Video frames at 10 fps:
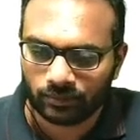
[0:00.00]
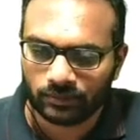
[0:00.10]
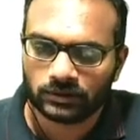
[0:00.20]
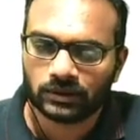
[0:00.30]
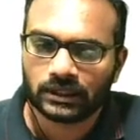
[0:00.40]

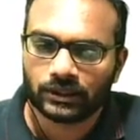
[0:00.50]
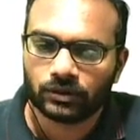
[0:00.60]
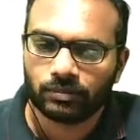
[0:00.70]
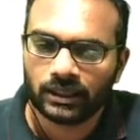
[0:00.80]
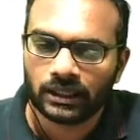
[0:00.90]
So, that would
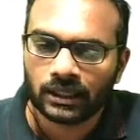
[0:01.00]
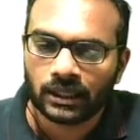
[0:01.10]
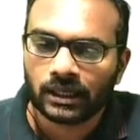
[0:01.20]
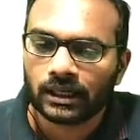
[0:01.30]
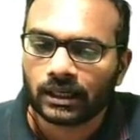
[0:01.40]
be
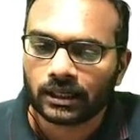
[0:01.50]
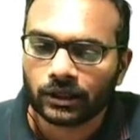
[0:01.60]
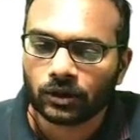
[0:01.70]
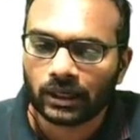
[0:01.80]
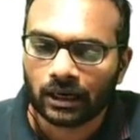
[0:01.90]

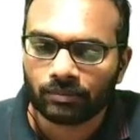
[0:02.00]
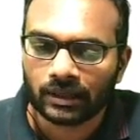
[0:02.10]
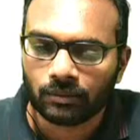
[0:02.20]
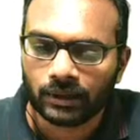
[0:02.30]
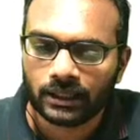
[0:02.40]
dou lambda
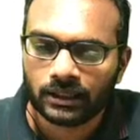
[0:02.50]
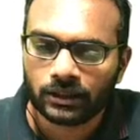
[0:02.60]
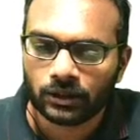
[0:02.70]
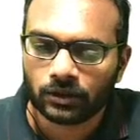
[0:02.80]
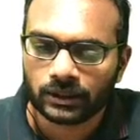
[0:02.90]
by
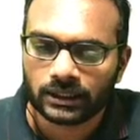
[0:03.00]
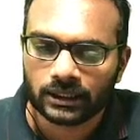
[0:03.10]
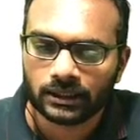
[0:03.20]
dou t.